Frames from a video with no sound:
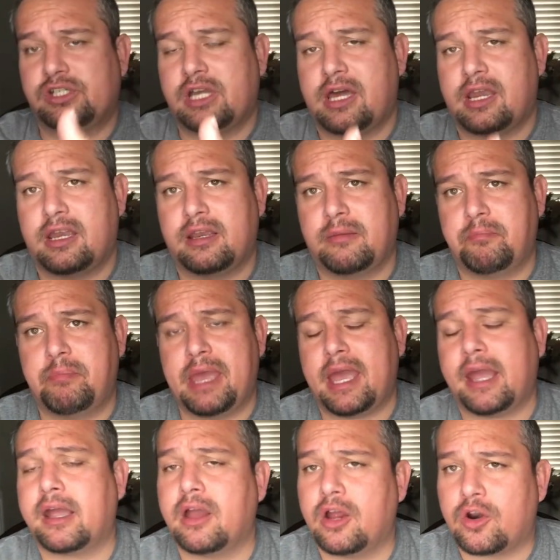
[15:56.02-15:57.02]
shot it
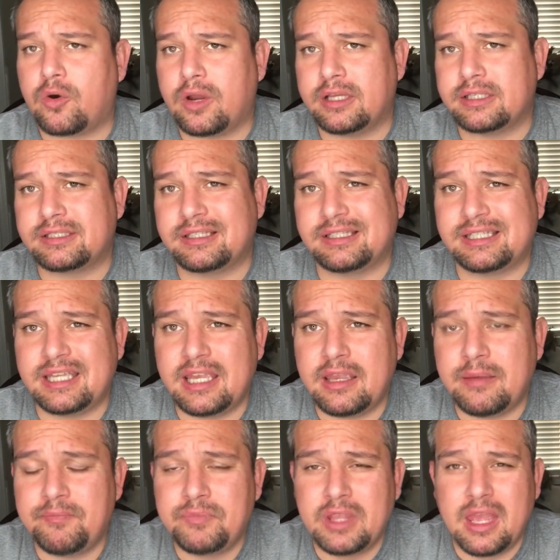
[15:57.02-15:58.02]
back across the
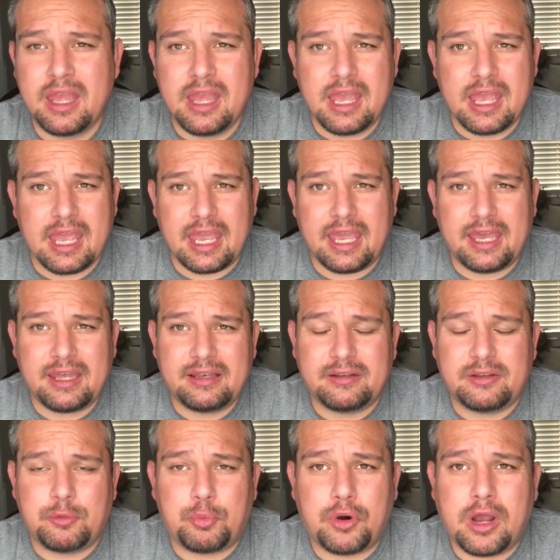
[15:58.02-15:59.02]
team.
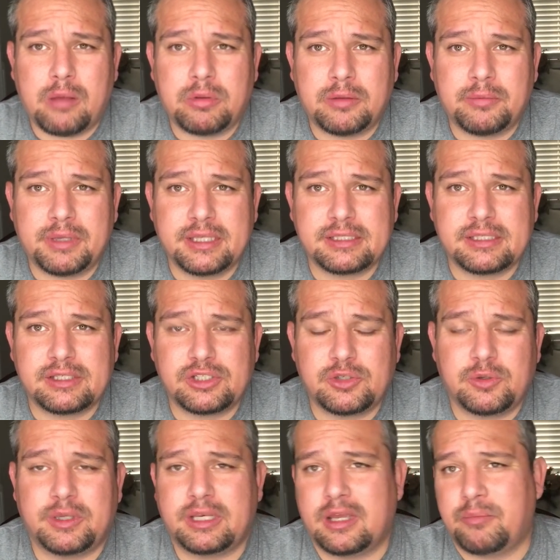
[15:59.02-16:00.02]
And the problem is, is
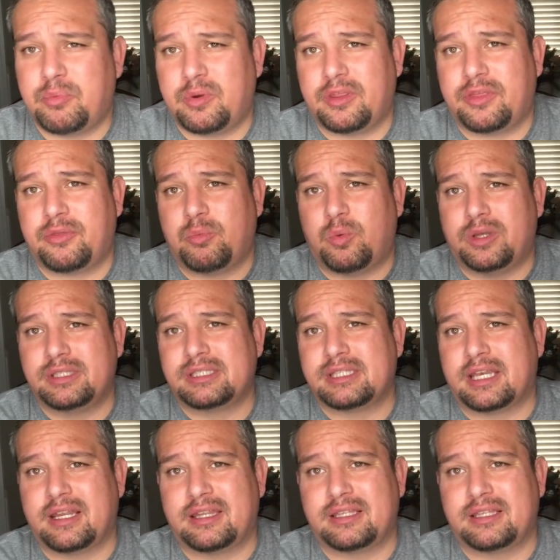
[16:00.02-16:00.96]
you end up with one side